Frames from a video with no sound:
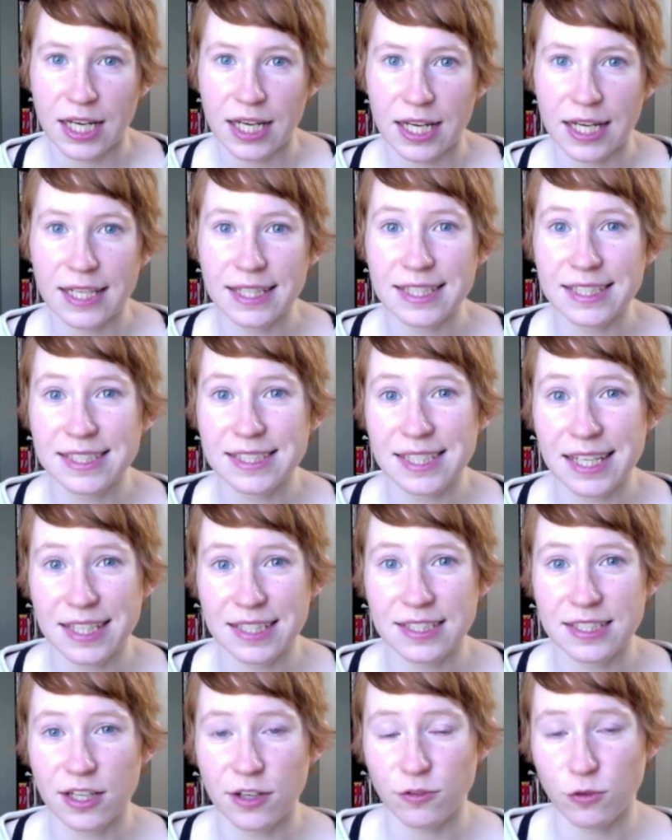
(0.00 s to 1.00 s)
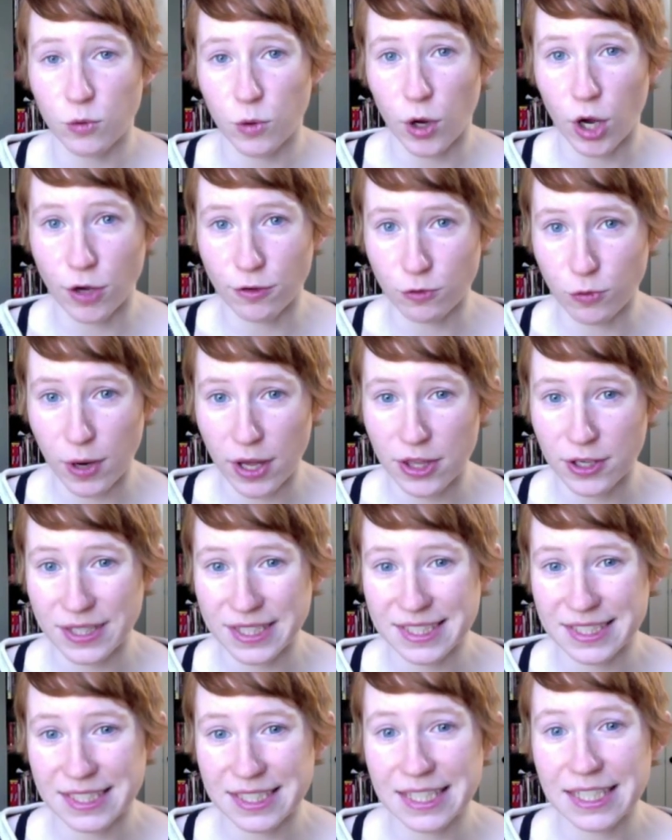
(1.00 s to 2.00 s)
in the sense of whether
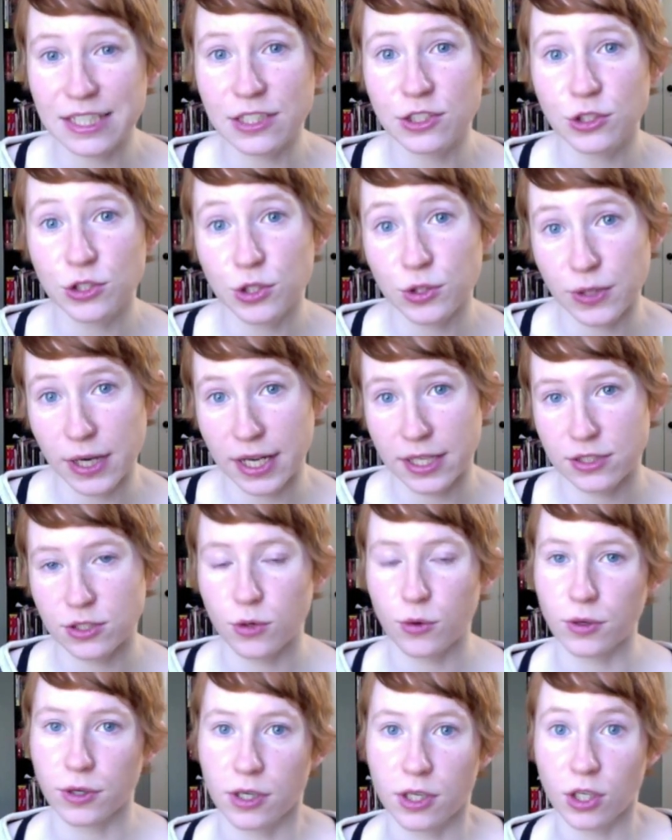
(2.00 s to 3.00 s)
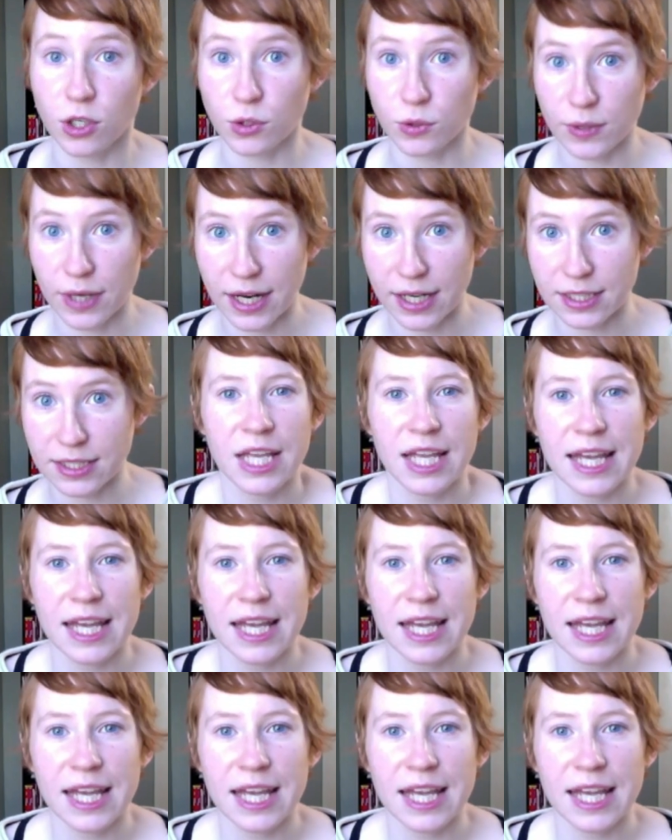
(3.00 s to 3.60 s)
it's incorrect or correct.